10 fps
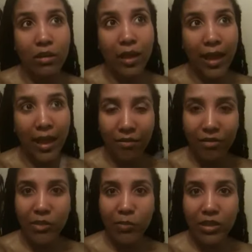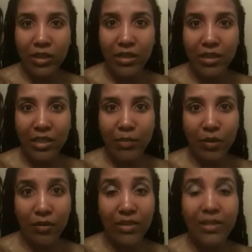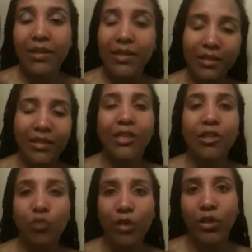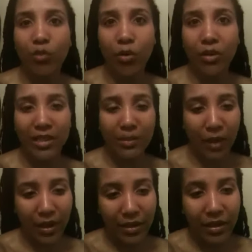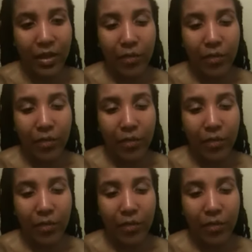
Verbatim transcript: have this particular experience and it's continually growing this body